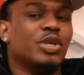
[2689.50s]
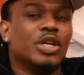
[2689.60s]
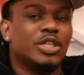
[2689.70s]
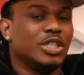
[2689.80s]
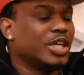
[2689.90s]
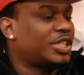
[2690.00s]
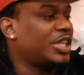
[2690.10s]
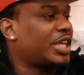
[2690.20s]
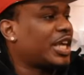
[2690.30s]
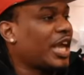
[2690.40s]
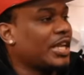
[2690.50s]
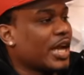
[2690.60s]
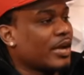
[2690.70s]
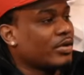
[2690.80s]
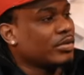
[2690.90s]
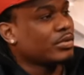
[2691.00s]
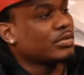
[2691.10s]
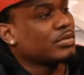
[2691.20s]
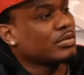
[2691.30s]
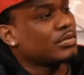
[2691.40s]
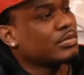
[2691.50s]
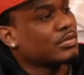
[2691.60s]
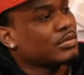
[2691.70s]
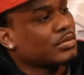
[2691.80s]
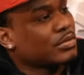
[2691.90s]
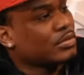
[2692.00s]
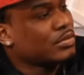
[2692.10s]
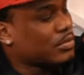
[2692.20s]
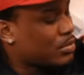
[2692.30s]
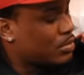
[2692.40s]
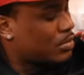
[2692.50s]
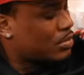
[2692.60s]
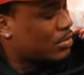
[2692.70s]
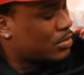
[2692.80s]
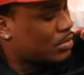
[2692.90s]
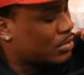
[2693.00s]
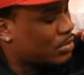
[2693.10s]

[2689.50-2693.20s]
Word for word: you your shit K now. Nah, but it's a, it's